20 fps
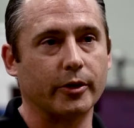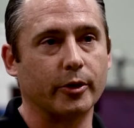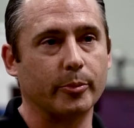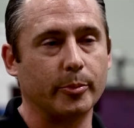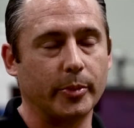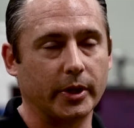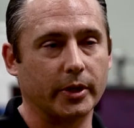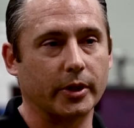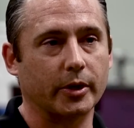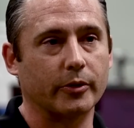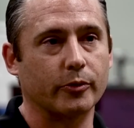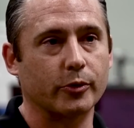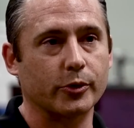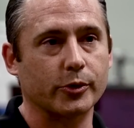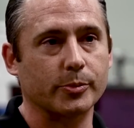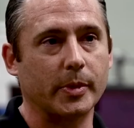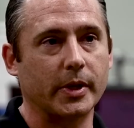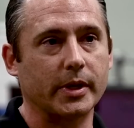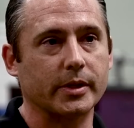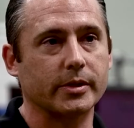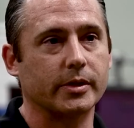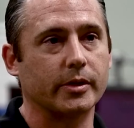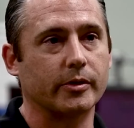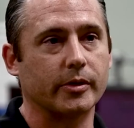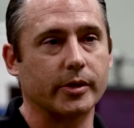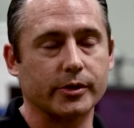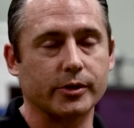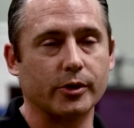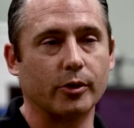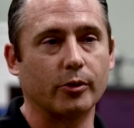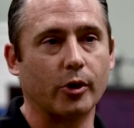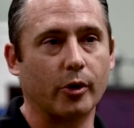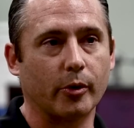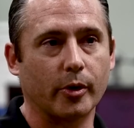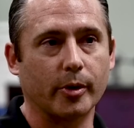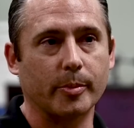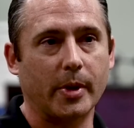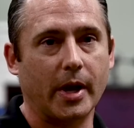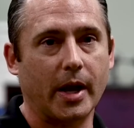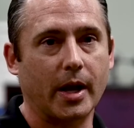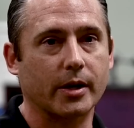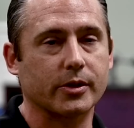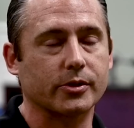at Beale Air Force Base, there is no going back.